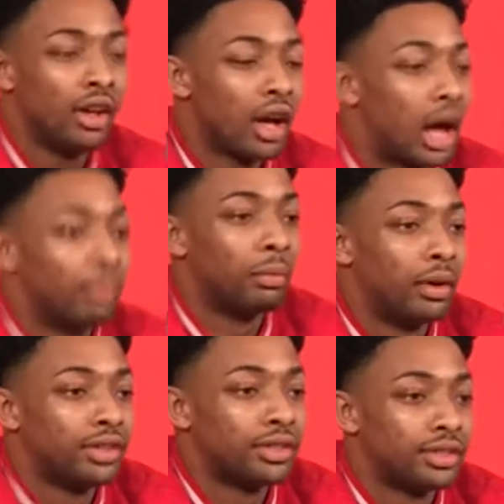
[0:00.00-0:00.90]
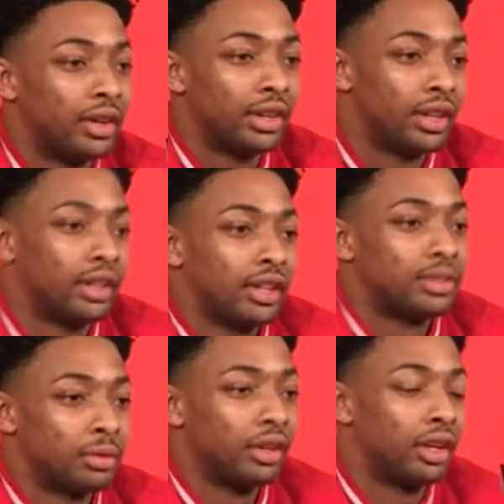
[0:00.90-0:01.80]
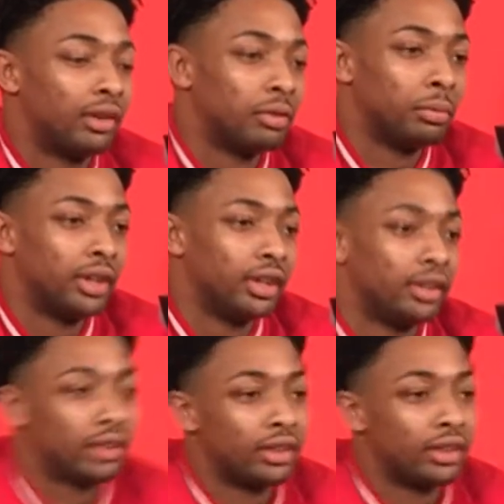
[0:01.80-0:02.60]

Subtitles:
a couple months, so I think that's really good for me to